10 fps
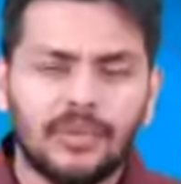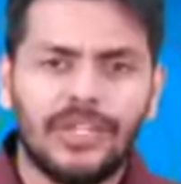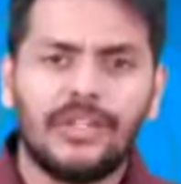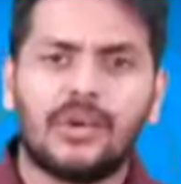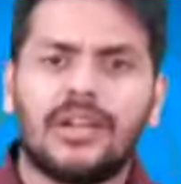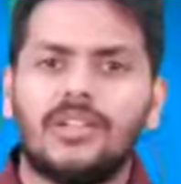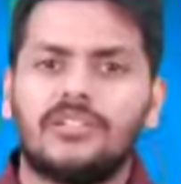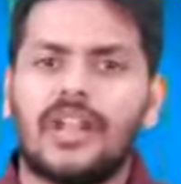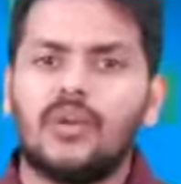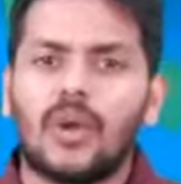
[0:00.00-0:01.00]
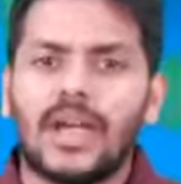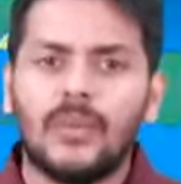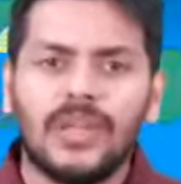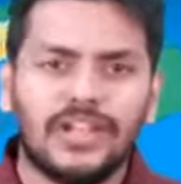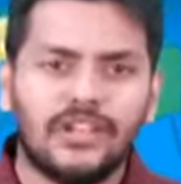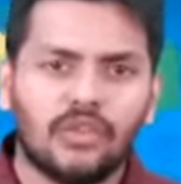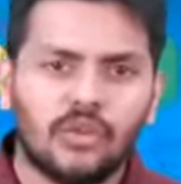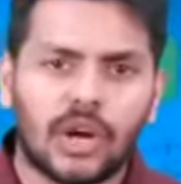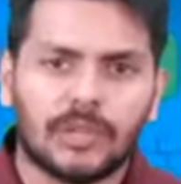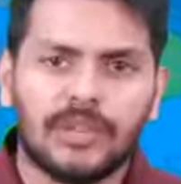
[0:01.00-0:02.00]
you need to understand why we need to
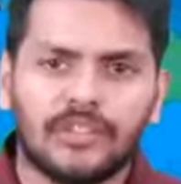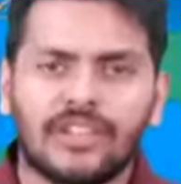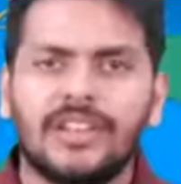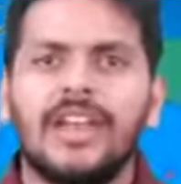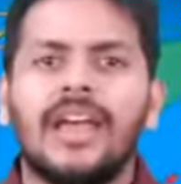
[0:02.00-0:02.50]
do automation,